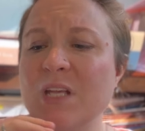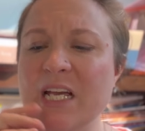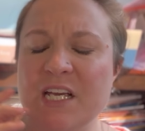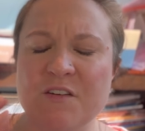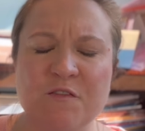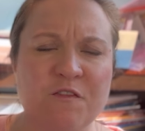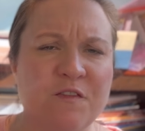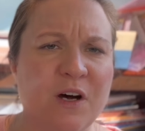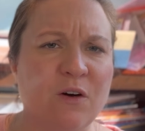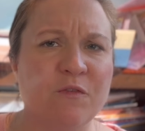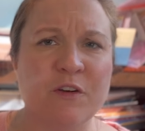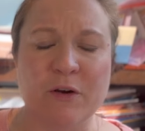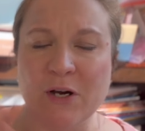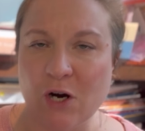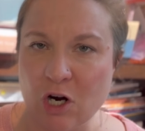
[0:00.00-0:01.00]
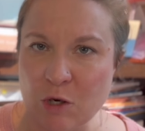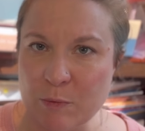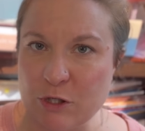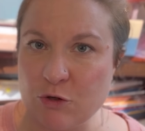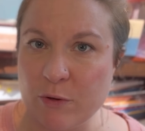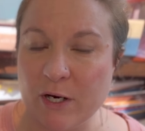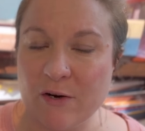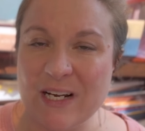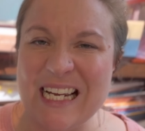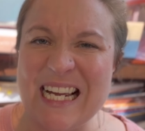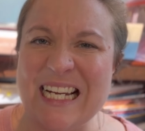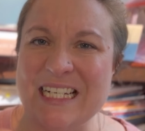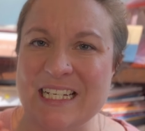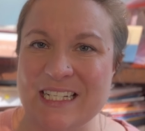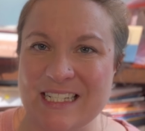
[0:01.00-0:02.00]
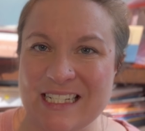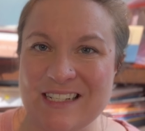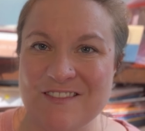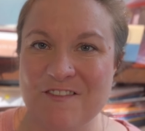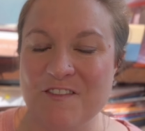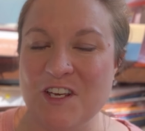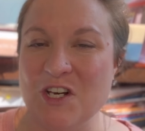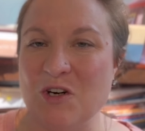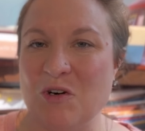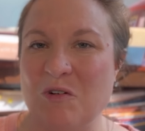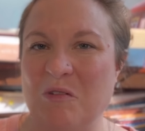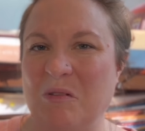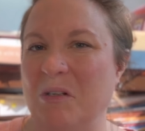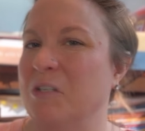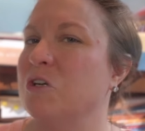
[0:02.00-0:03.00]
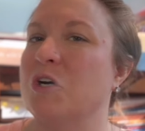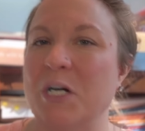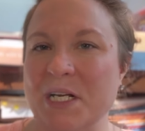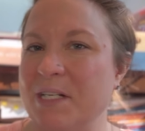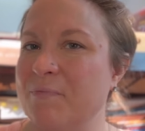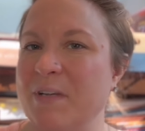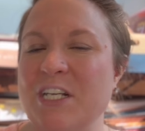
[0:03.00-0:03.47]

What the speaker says: It felt very arbitrary and it didn't feel good.